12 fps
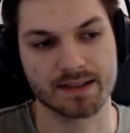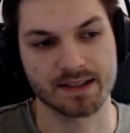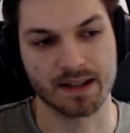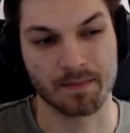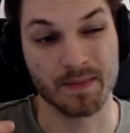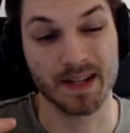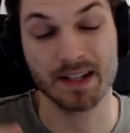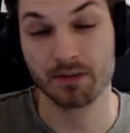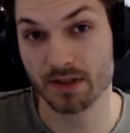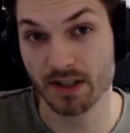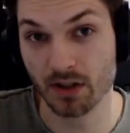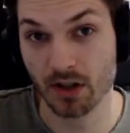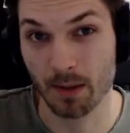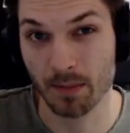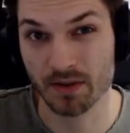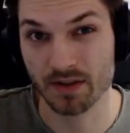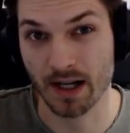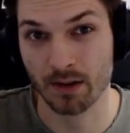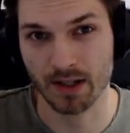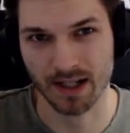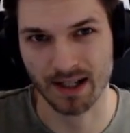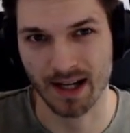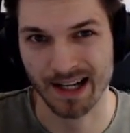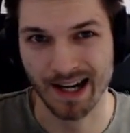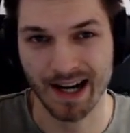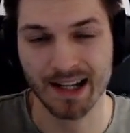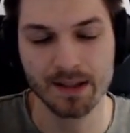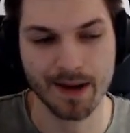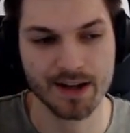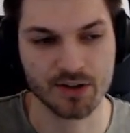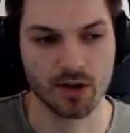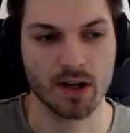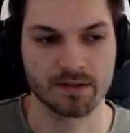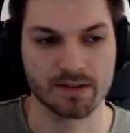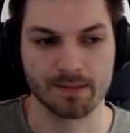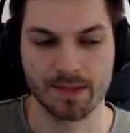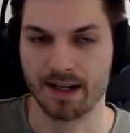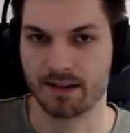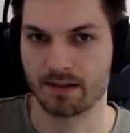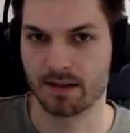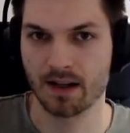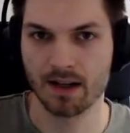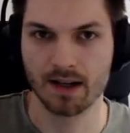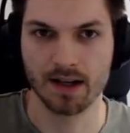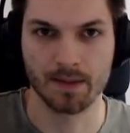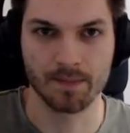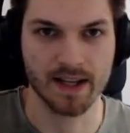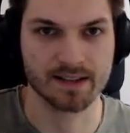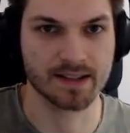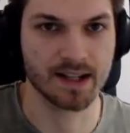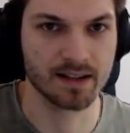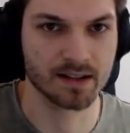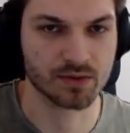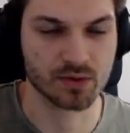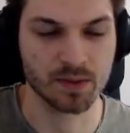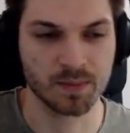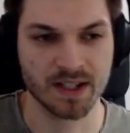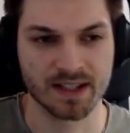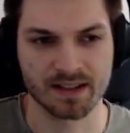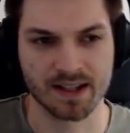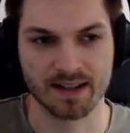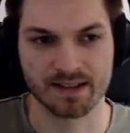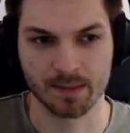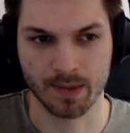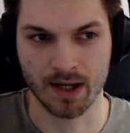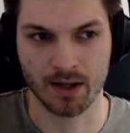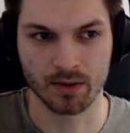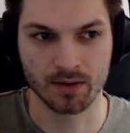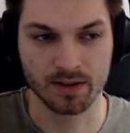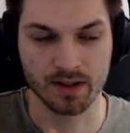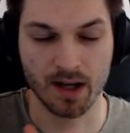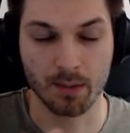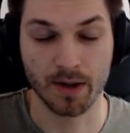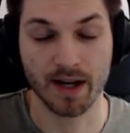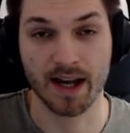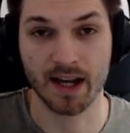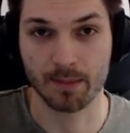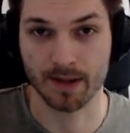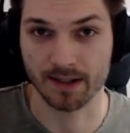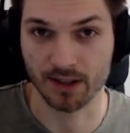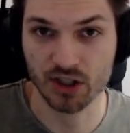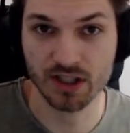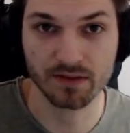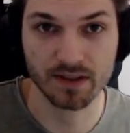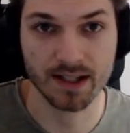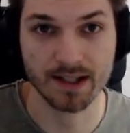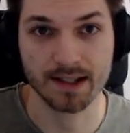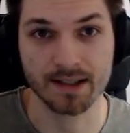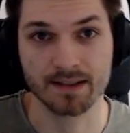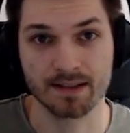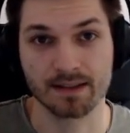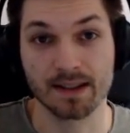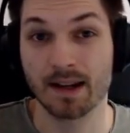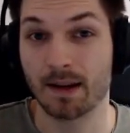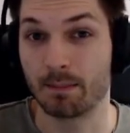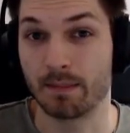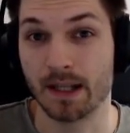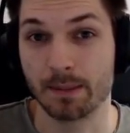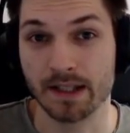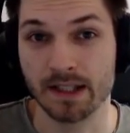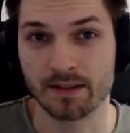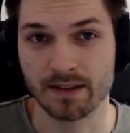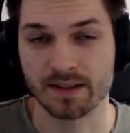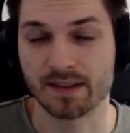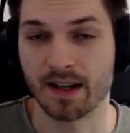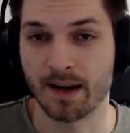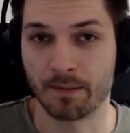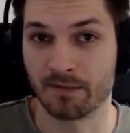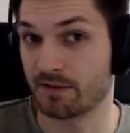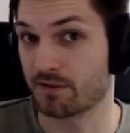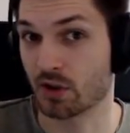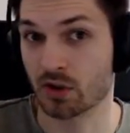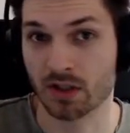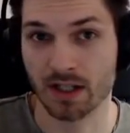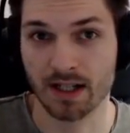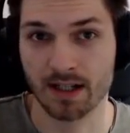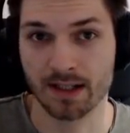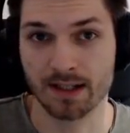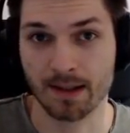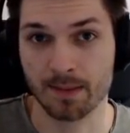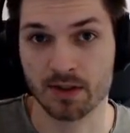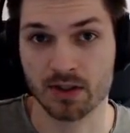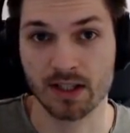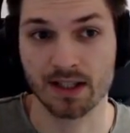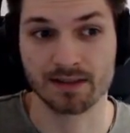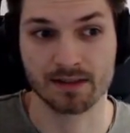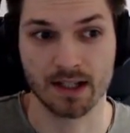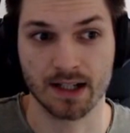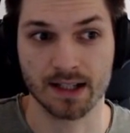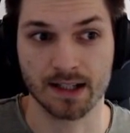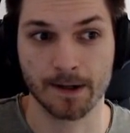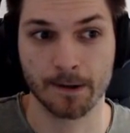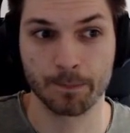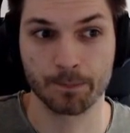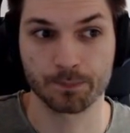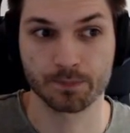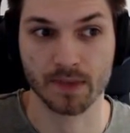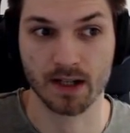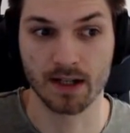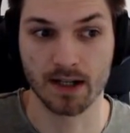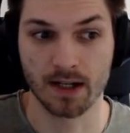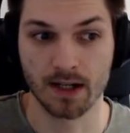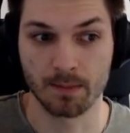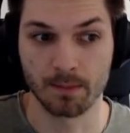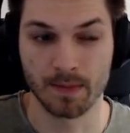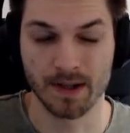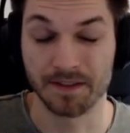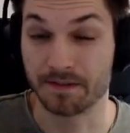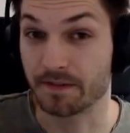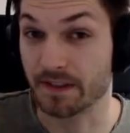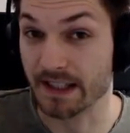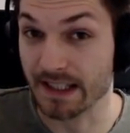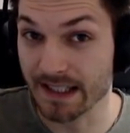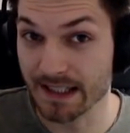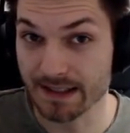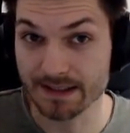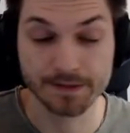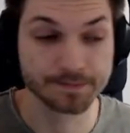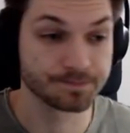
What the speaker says: some interesting combos out. I can't imagine all of them yet. Yesterday in the stream we discussed about Banana Bank Chieftains, maybe even some frontline damage dealers like a Phoenix.